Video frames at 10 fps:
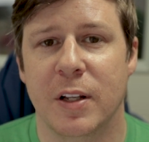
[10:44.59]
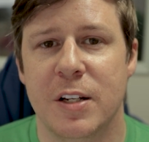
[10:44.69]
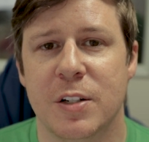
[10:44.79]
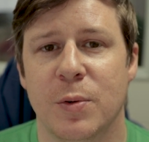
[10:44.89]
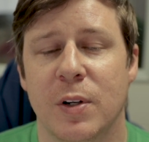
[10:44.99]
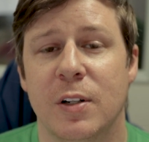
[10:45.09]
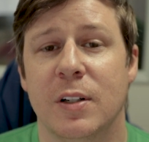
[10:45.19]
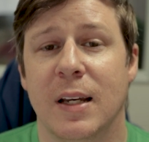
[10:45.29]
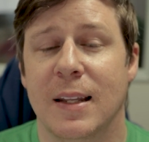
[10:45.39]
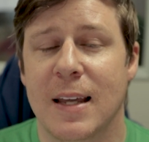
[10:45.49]
laser
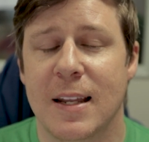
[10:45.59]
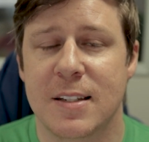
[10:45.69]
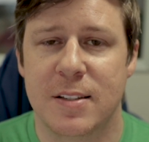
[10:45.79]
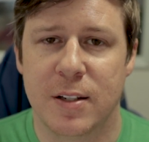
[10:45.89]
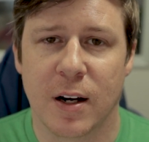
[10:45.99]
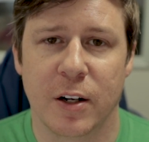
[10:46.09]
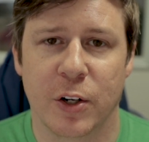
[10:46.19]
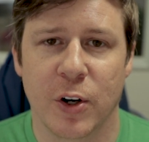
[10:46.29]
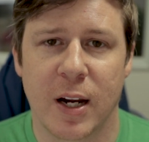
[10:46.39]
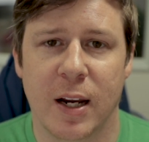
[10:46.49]
world, and that's Doug
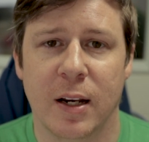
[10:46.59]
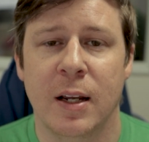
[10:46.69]
Green.